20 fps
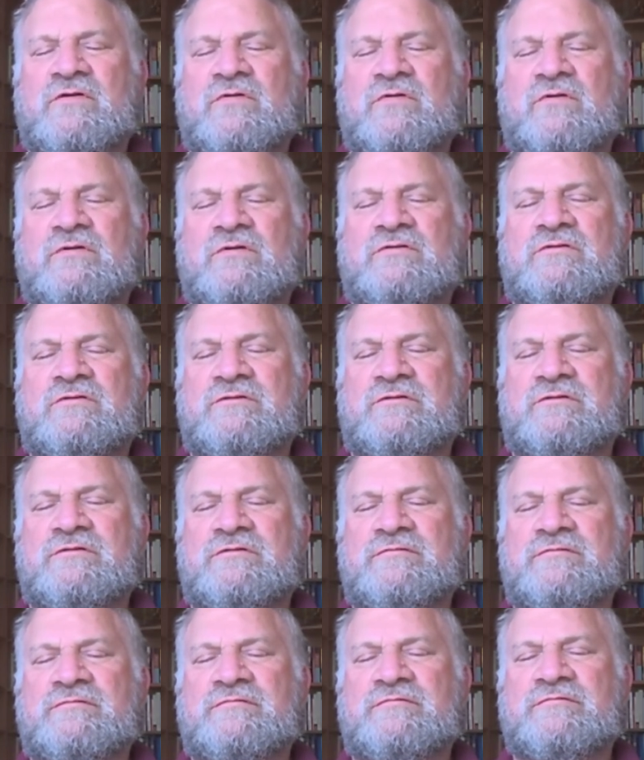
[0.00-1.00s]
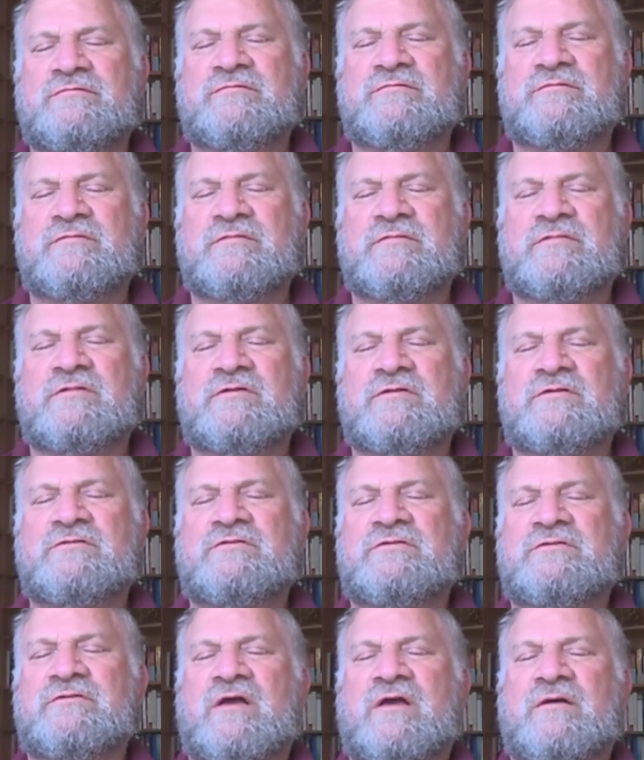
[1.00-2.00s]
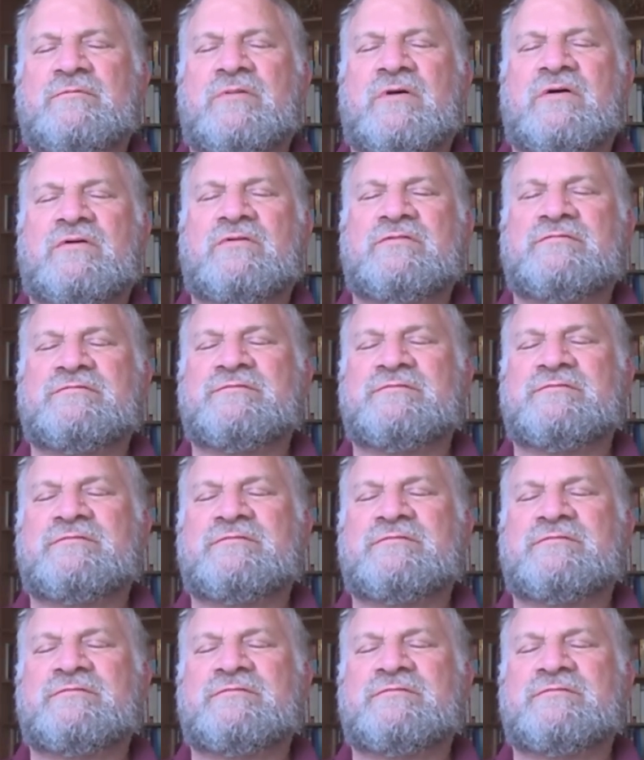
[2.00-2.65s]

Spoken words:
All good. Kuntazampo.